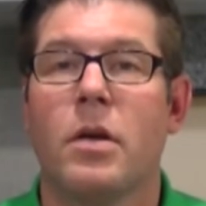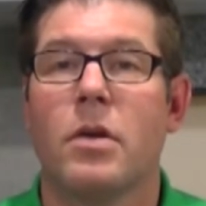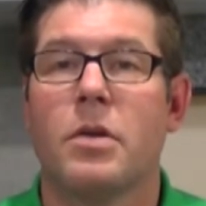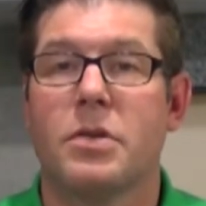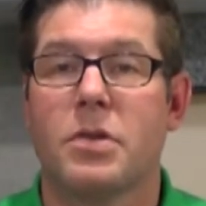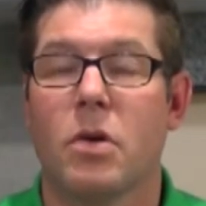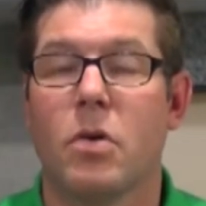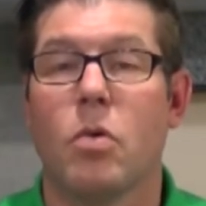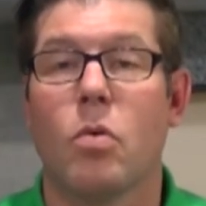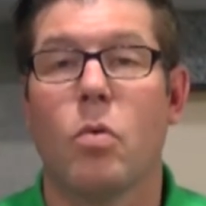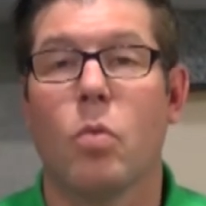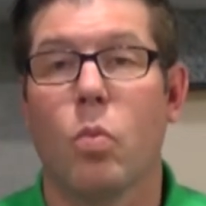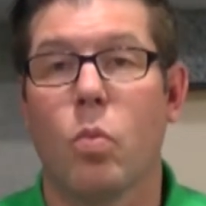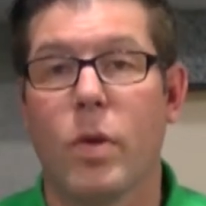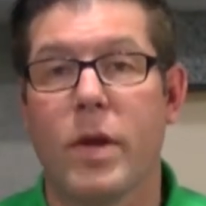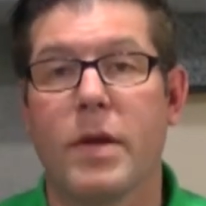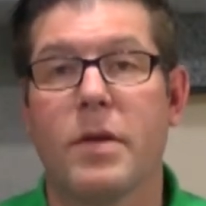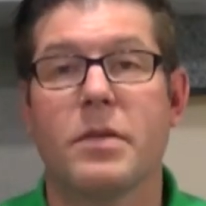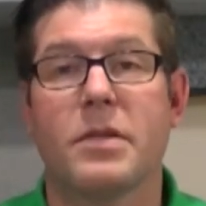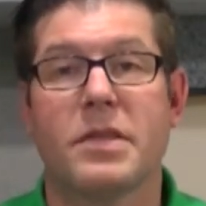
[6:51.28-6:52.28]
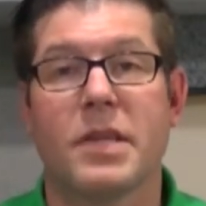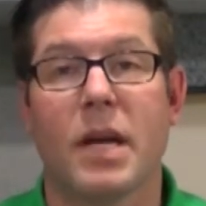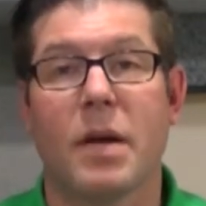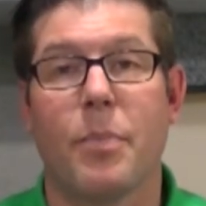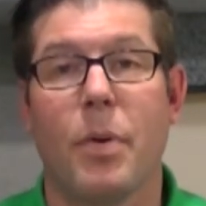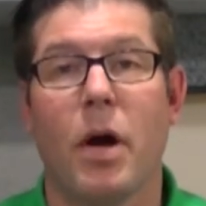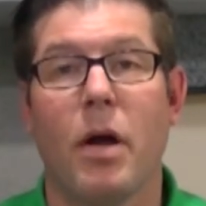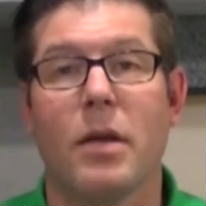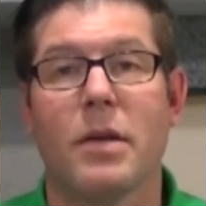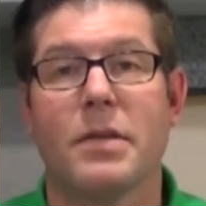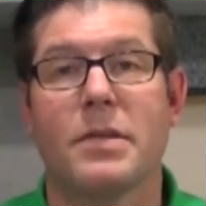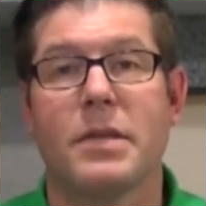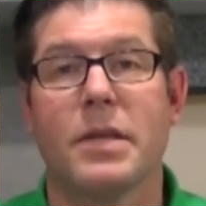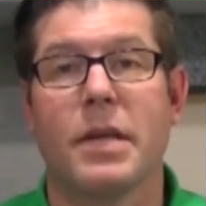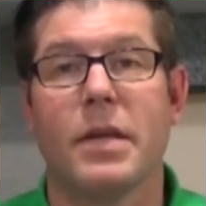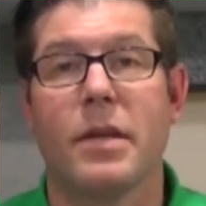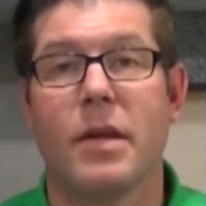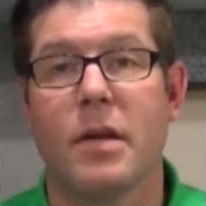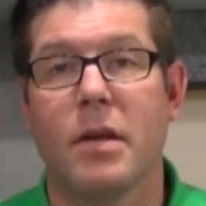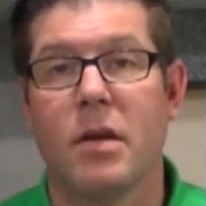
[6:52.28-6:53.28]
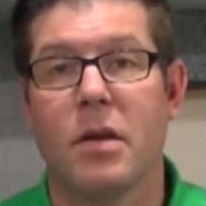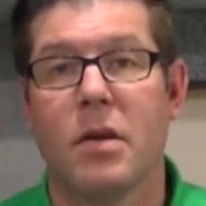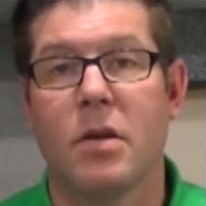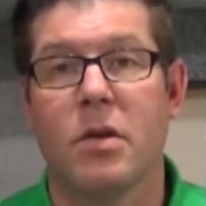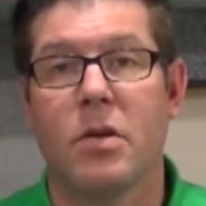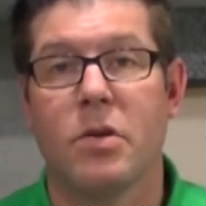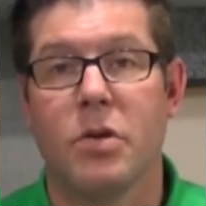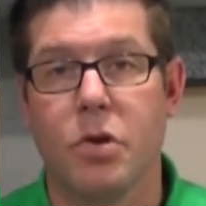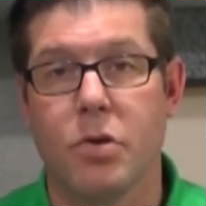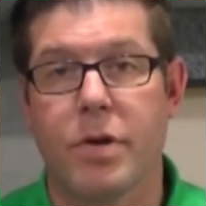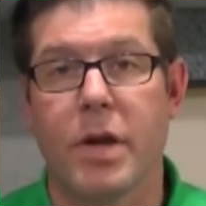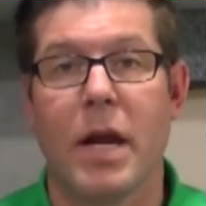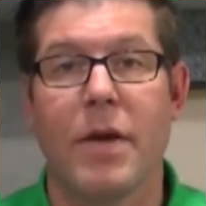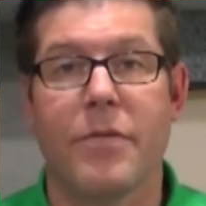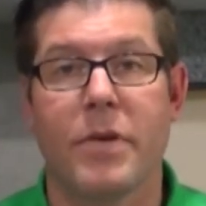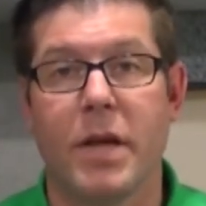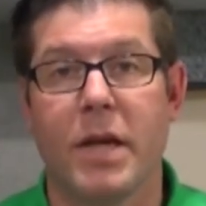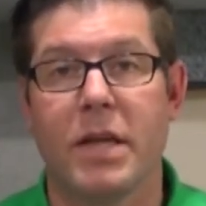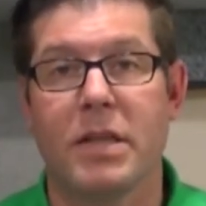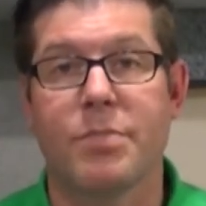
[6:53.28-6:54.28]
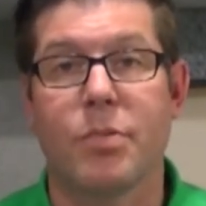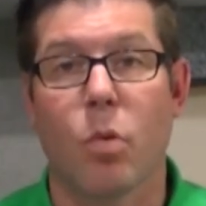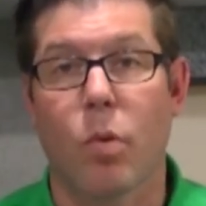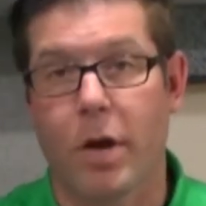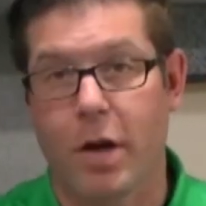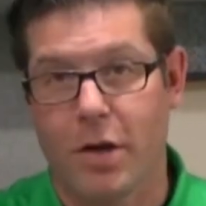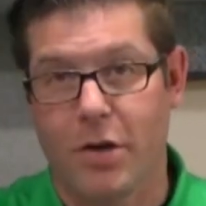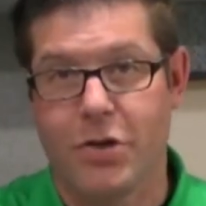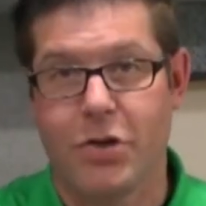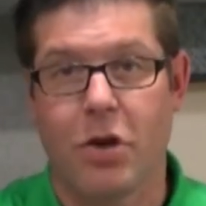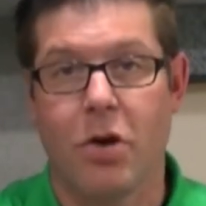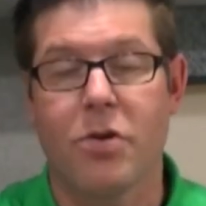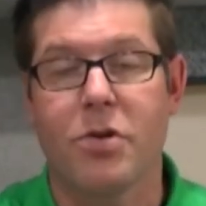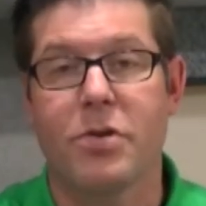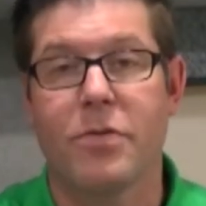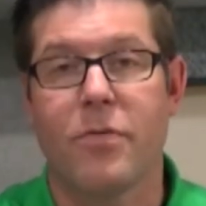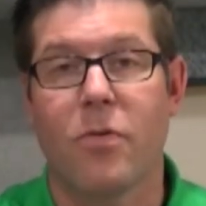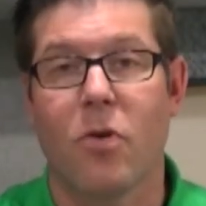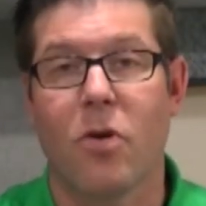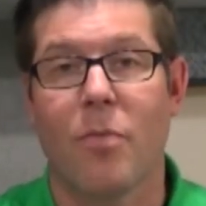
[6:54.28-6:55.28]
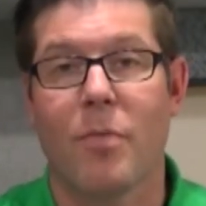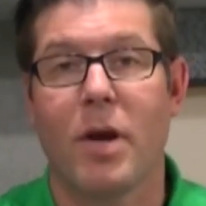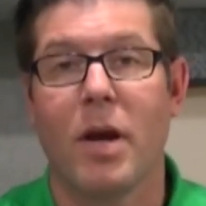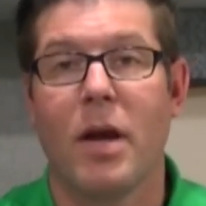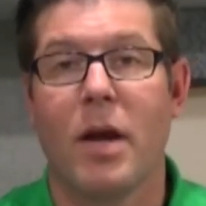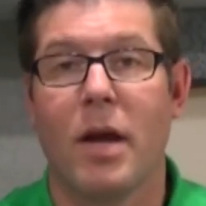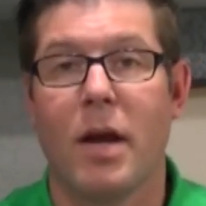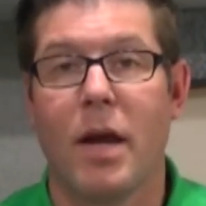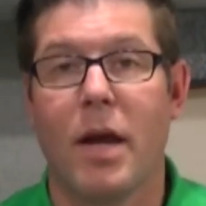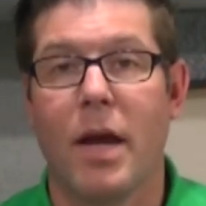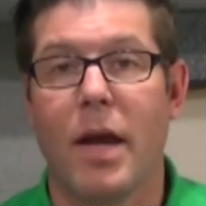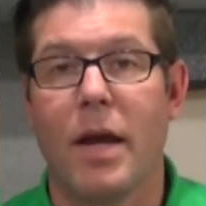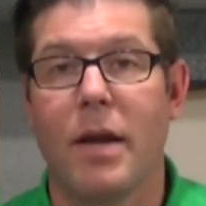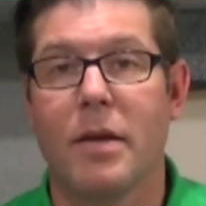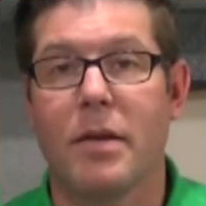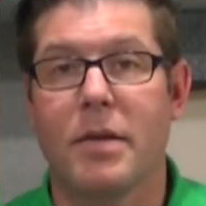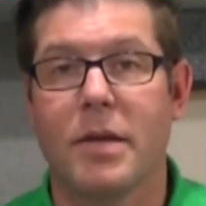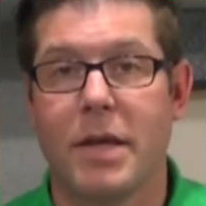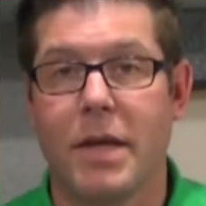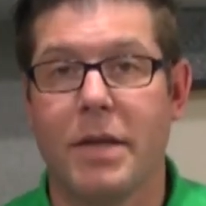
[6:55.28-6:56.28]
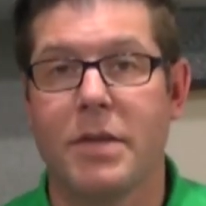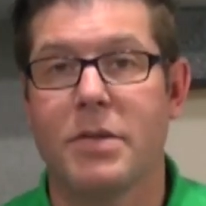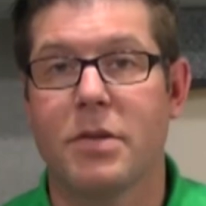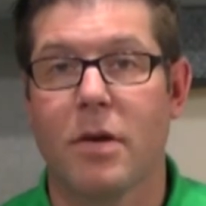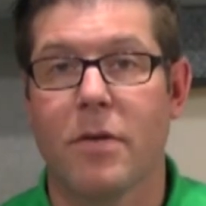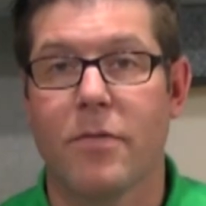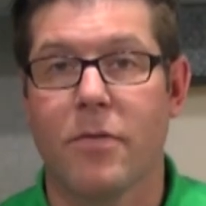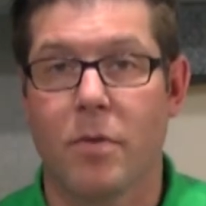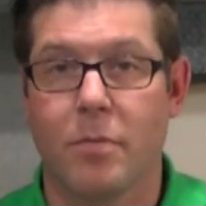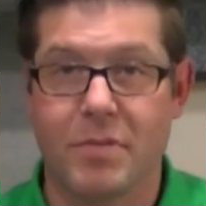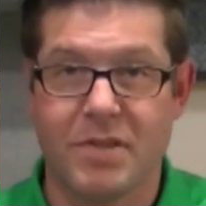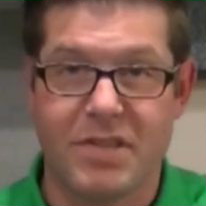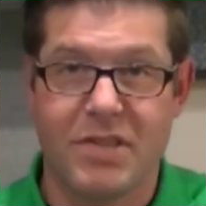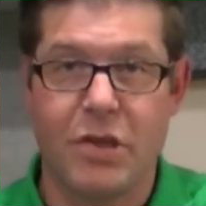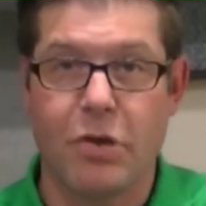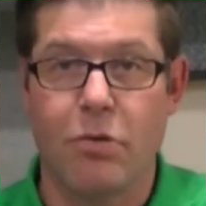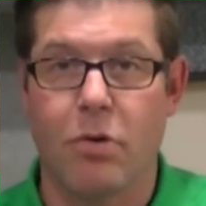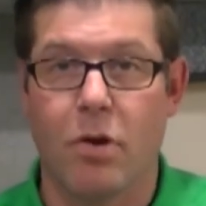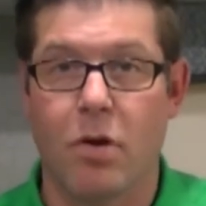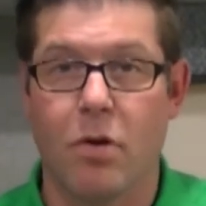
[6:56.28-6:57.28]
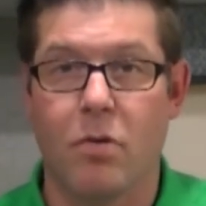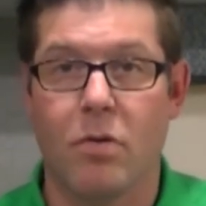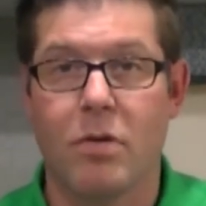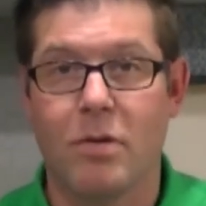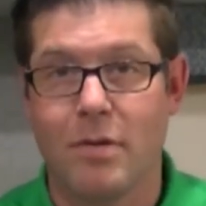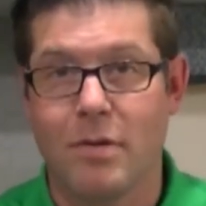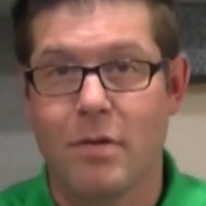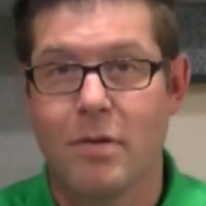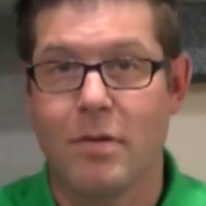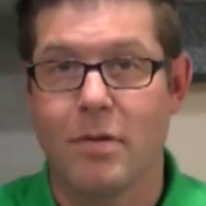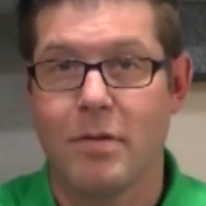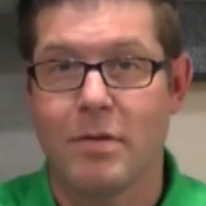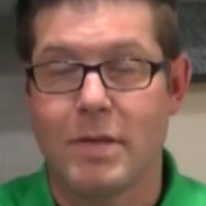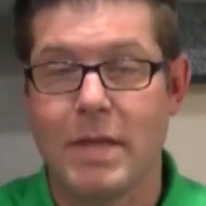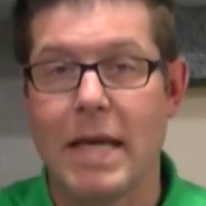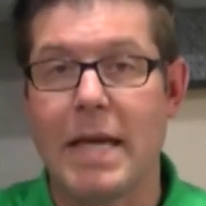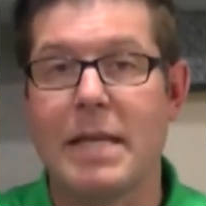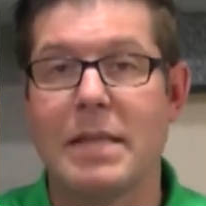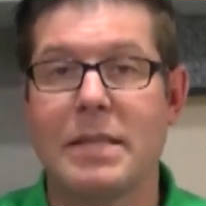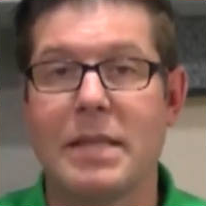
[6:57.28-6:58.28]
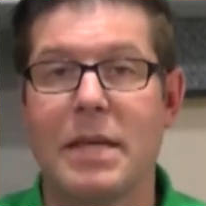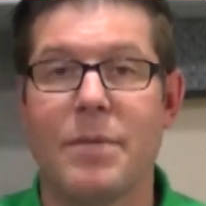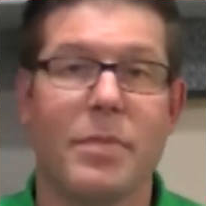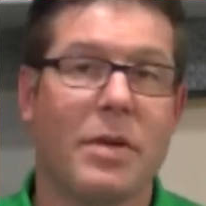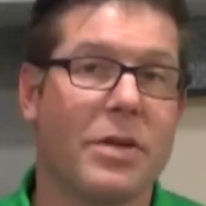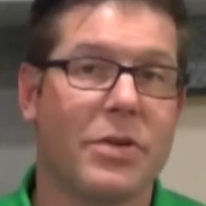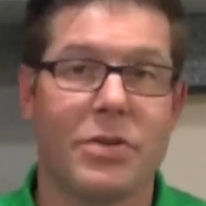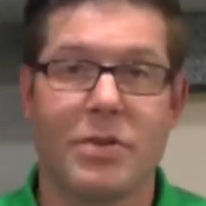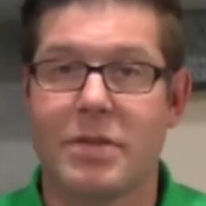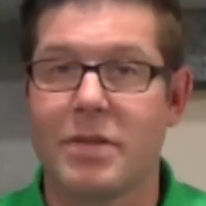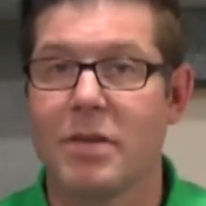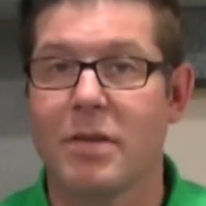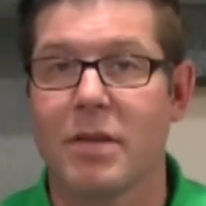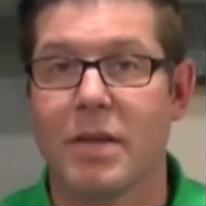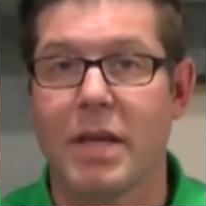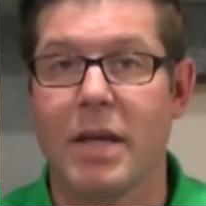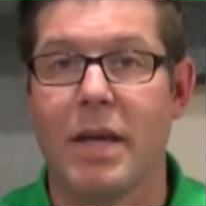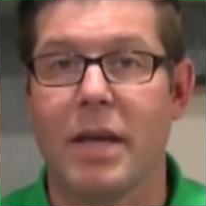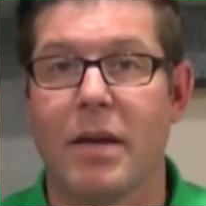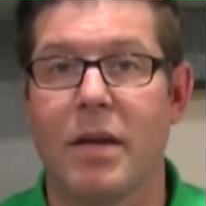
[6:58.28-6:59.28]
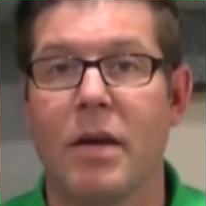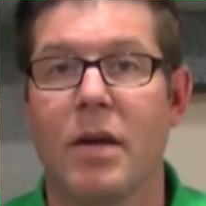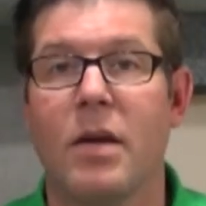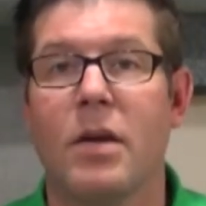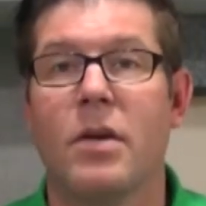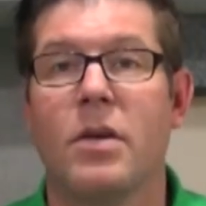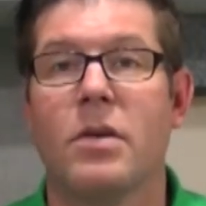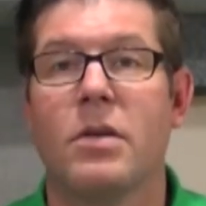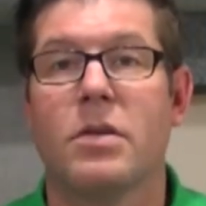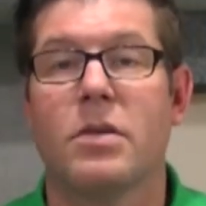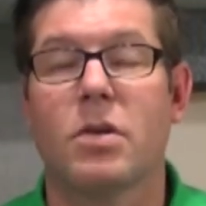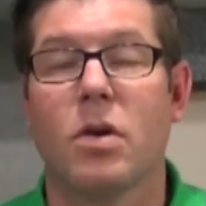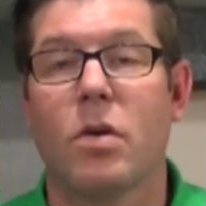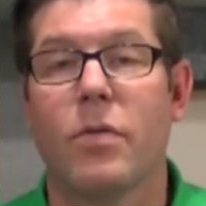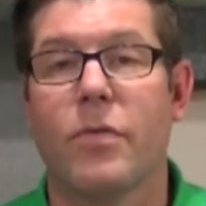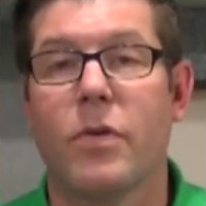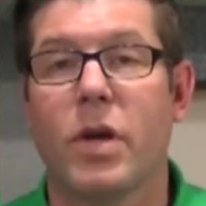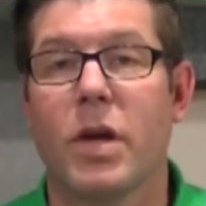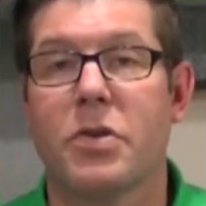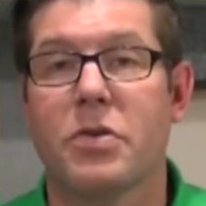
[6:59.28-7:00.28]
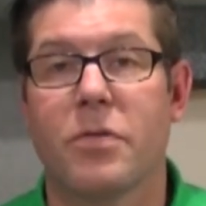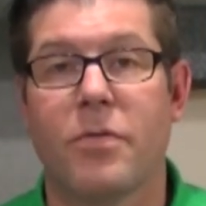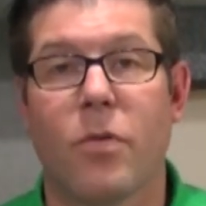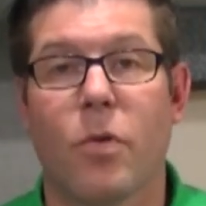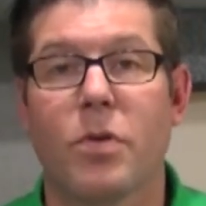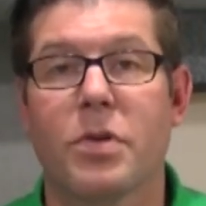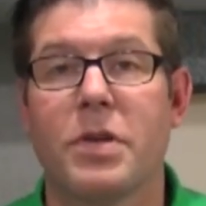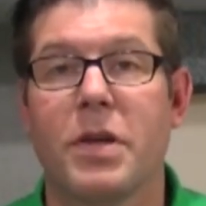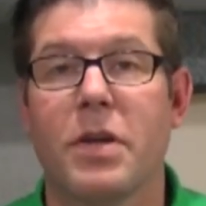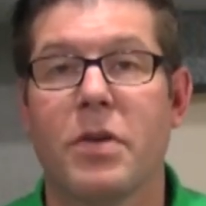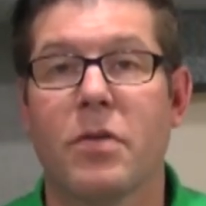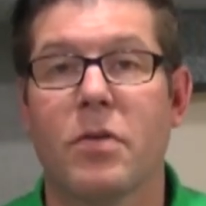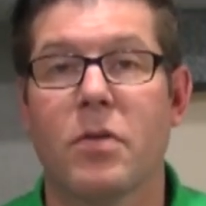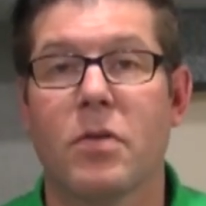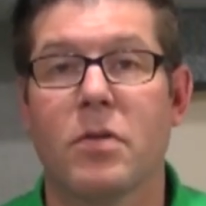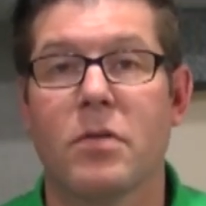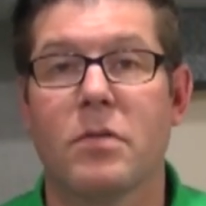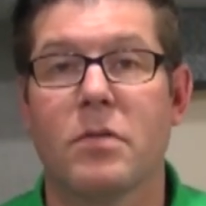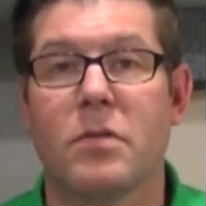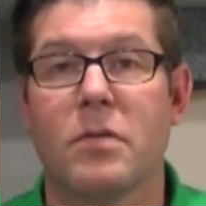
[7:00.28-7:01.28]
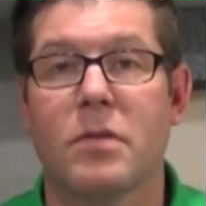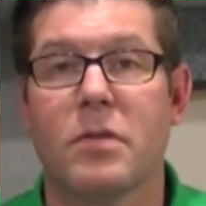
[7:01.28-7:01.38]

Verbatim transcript: So we set a policy that you can have kids, but we're going to charge you for them. And kids are from zero to eighteen because you're still a kid. So if you get your fourteen year old